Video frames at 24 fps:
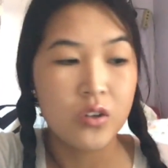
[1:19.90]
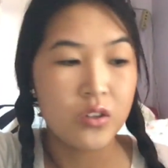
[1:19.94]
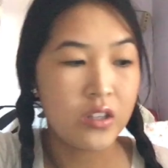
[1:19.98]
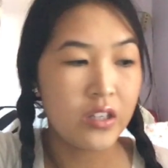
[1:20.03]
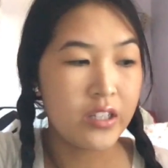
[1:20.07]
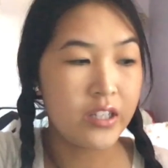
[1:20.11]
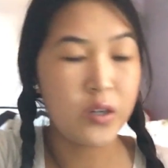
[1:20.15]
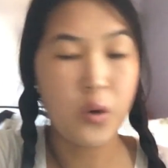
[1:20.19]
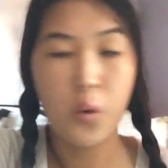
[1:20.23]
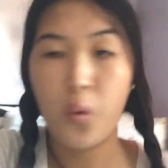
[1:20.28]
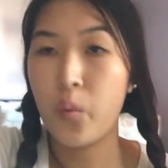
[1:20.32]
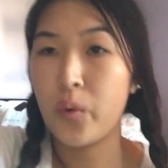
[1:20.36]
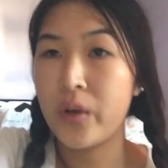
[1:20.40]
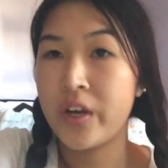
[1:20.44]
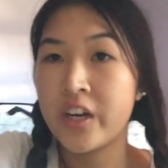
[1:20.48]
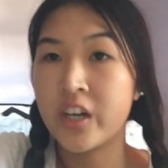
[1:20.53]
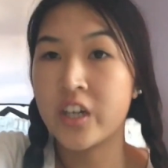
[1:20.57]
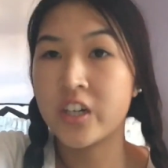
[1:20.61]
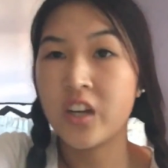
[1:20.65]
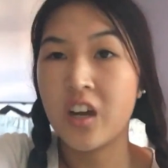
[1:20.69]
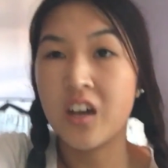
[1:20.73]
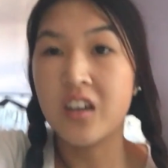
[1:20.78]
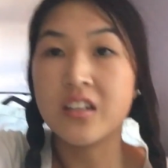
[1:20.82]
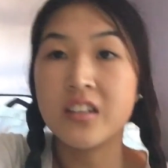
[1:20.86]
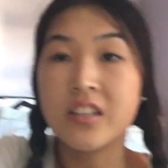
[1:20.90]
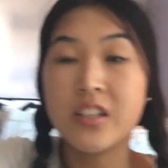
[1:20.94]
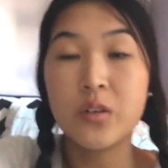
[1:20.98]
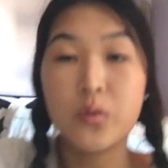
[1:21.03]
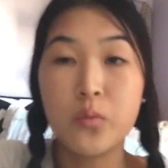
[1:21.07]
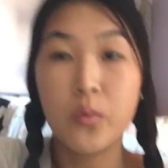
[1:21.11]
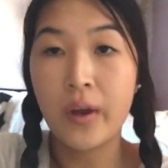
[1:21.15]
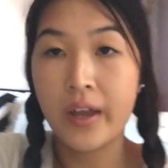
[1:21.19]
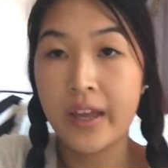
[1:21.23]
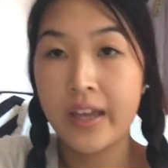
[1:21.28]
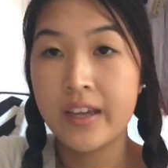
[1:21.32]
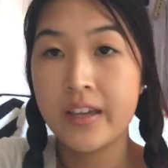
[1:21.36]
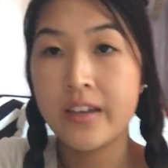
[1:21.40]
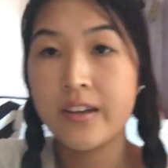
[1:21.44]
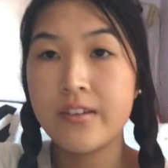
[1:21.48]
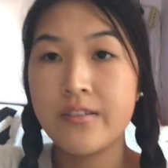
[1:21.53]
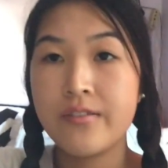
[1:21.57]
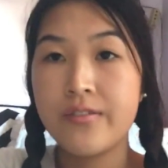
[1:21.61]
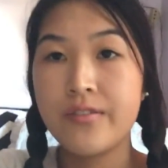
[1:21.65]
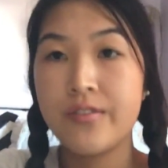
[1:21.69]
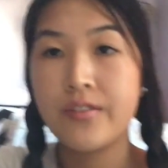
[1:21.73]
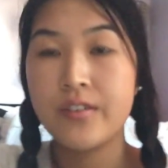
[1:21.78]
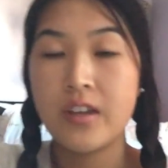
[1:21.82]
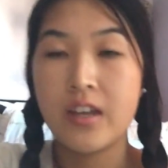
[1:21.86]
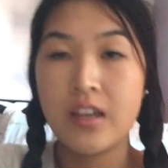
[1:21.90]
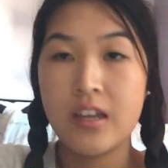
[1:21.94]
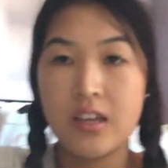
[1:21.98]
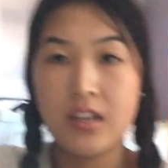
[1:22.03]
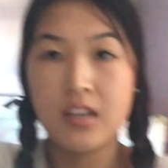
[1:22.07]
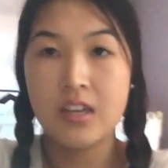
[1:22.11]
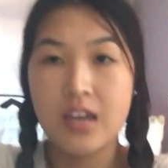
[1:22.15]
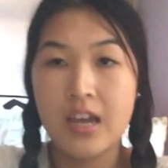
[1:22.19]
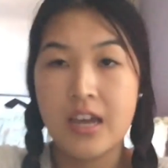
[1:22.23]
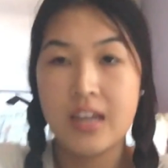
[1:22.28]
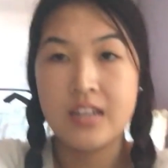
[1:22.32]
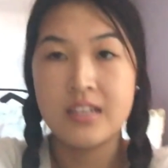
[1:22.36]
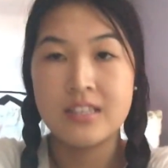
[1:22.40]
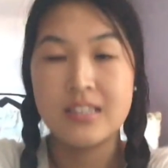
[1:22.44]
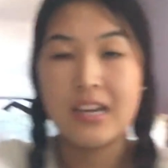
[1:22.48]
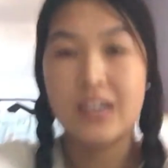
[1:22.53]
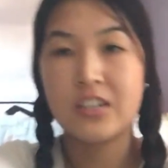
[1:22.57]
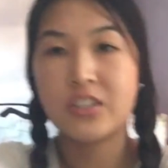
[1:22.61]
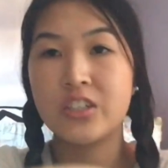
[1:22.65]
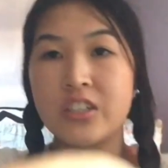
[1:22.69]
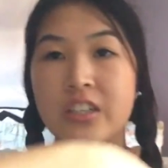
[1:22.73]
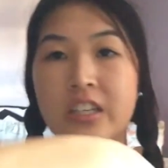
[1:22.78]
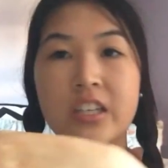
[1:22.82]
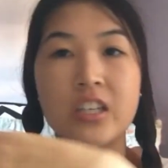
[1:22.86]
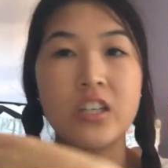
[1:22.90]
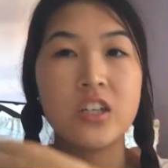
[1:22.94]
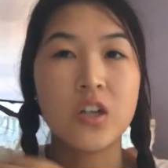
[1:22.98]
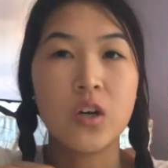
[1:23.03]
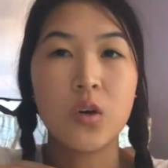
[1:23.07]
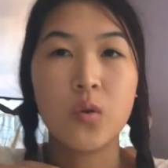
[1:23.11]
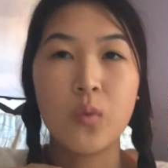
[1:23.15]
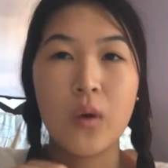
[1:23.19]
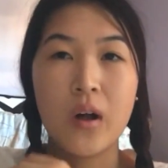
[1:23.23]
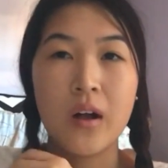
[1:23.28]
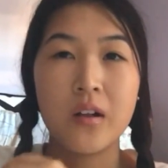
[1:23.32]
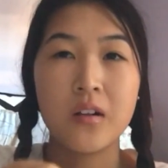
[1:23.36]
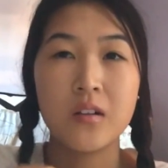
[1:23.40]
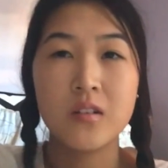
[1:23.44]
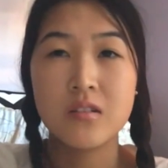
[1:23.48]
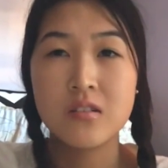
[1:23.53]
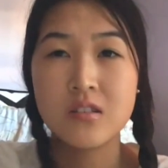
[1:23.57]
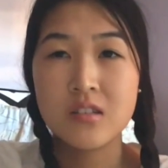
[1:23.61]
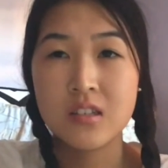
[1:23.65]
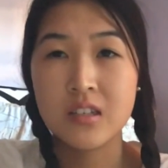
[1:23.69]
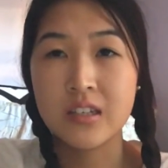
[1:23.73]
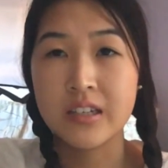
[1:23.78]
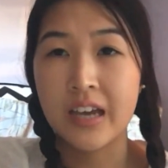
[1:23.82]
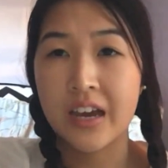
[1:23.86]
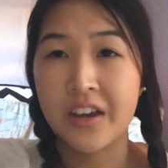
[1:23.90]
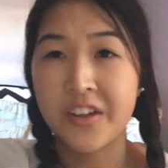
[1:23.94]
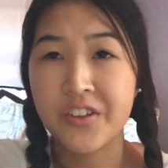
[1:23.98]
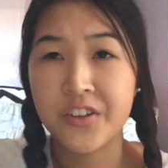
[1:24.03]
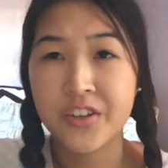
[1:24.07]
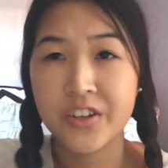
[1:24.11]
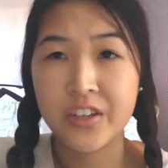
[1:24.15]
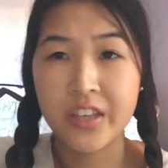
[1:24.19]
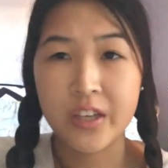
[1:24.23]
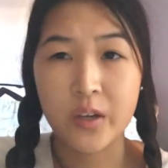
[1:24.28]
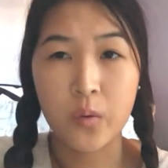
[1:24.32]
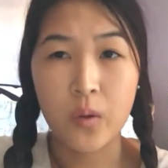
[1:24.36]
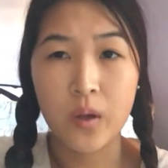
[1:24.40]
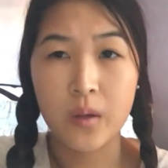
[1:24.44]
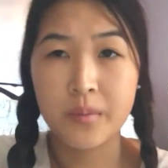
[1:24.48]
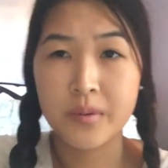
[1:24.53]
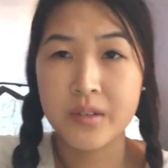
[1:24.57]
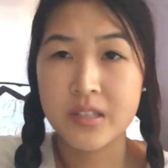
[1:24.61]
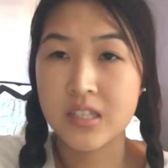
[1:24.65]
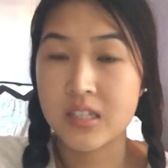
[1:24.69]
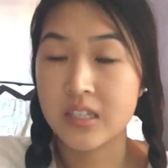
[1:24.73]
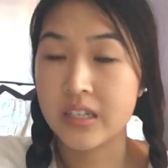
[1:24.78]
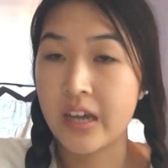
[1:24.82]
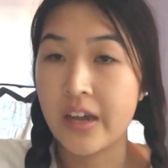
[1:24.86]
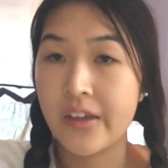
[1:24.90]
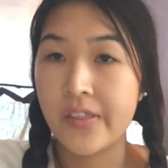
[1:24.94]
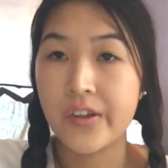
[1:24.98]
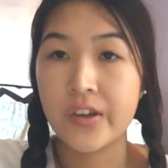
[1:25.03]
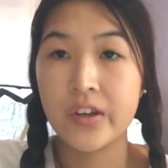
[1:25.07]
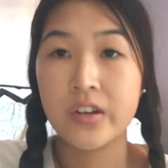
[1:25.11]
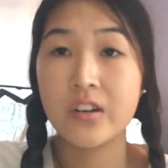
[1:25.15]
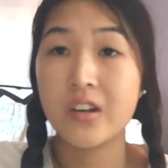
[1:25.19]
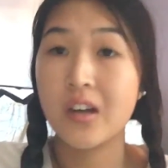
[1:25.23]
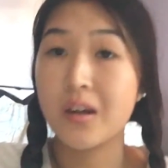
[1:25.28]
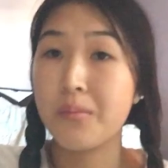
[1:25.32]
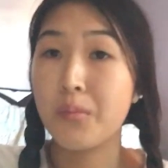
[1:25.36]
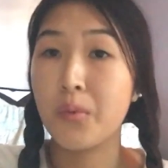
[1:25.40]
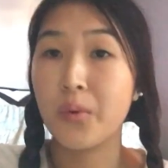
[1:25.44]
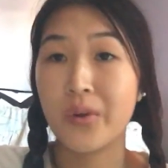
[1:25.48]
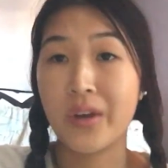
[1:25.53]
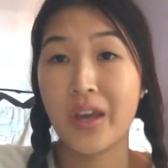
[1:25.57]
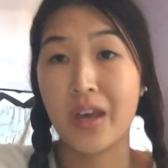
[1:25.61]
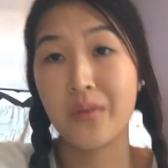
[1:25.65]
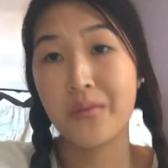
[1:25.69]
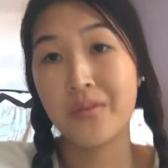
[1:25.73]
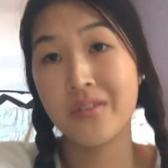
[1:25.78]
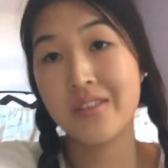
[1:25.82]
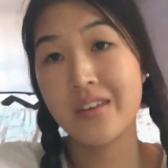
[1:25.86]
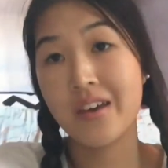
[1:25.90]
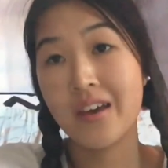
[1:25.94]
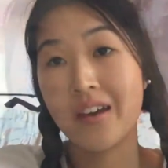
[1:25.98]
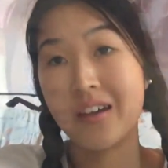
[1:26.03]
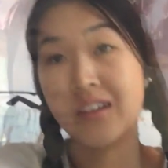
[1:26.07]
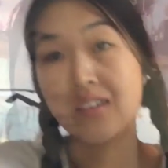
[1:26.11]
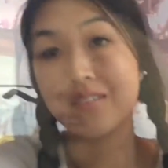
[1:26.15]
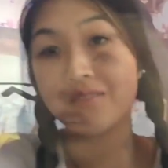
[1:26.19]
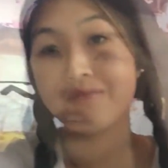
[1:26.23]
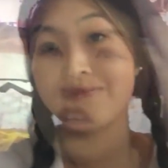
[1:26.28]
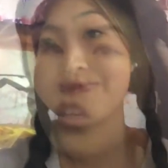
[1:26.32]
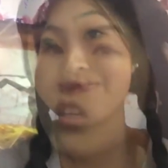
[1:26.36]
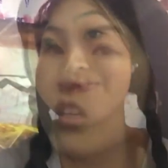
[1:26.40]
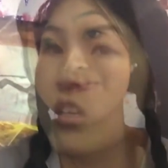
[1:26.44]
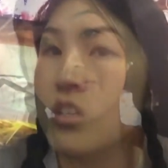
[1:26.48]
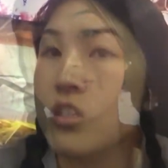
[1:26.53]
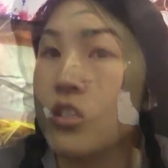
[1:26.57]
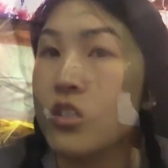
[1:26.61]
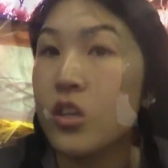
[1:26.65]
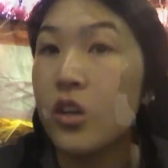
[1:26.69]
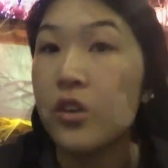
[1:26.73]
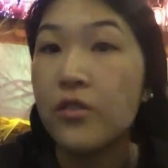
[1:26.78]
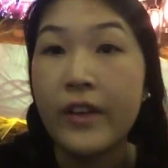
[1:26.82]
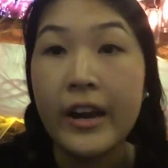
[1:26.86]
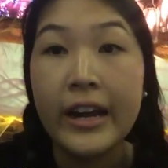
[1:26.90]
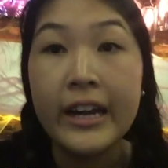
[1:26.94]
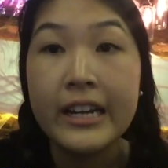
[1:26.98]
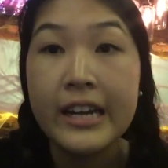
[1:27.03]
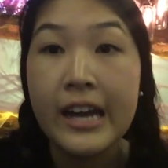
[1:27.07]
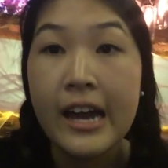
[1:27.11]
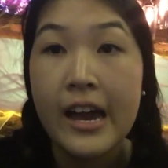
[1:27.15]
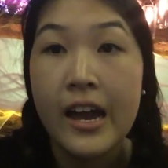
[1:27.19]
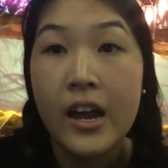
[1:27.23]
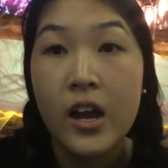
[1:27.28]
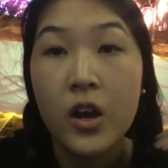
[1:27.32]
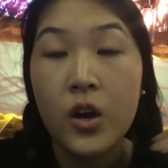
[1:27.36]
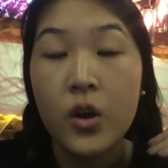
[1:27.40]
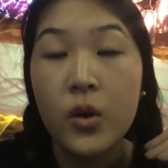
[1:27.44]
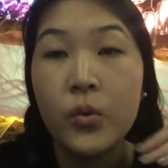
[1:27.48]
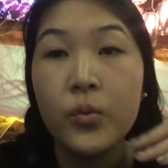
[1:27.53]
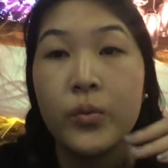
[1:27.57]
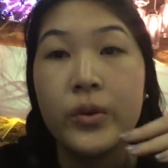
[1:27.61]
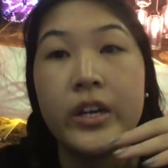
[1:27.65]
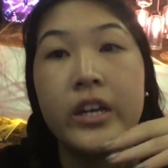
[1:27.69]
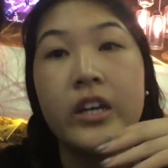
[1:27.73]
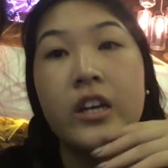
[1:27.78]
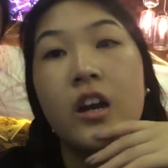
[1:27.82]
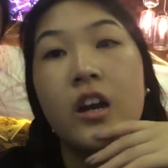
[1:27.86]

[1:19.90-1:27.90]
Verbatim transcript: like a weird ugly wave and it's actually like you know well together like well put together i'm okay with that so right now we